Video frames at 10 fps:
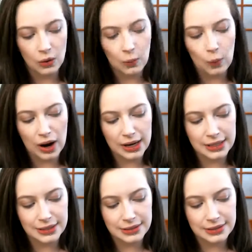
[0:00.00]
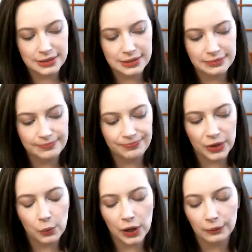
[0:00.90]
was,
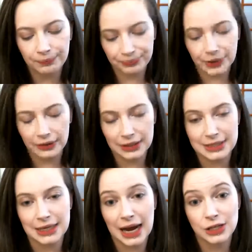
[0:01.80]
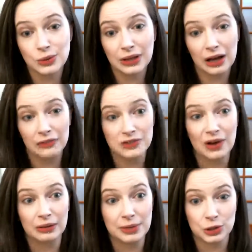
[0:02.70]
well, listen, I do a lot of
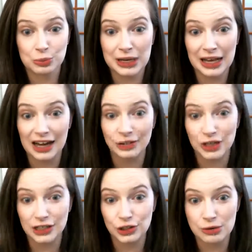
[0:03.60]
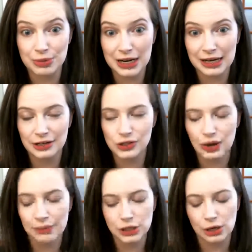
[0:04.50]
developmental pediatric interpreting. So
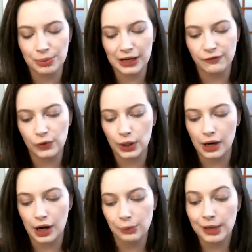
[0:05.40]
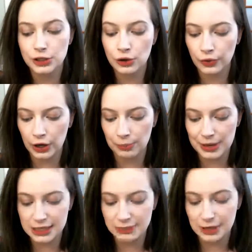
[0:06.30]
I'm interpreting for occupational
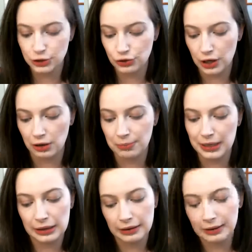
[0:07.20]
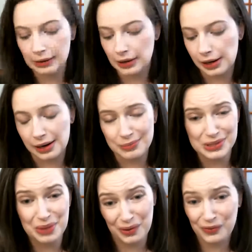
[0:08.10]
therapy, speech therapy,
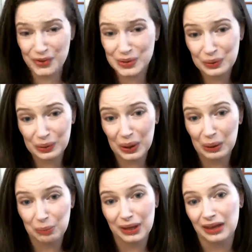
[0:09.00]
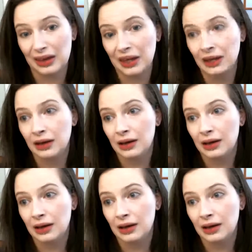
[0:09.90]
sometimes physical therapy,